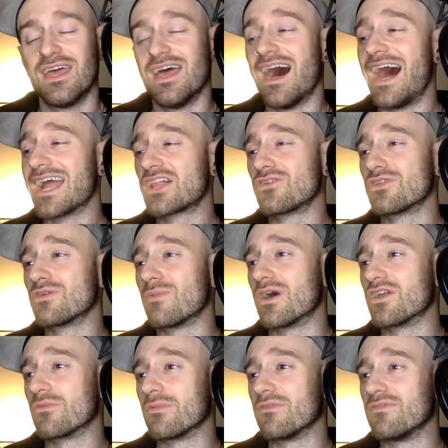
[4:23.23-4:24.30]
I clearly wanted
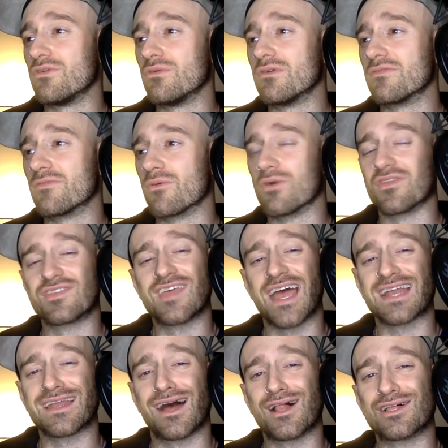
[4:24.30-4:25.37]
to review it for
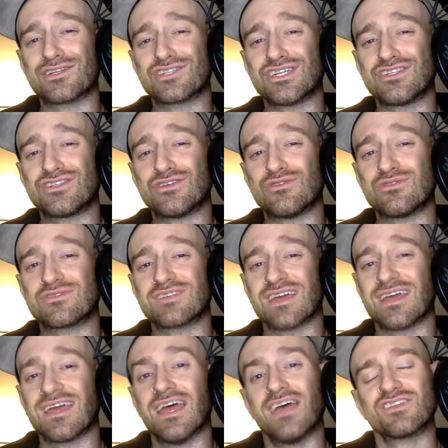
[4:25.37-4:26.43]
Technology Tuesday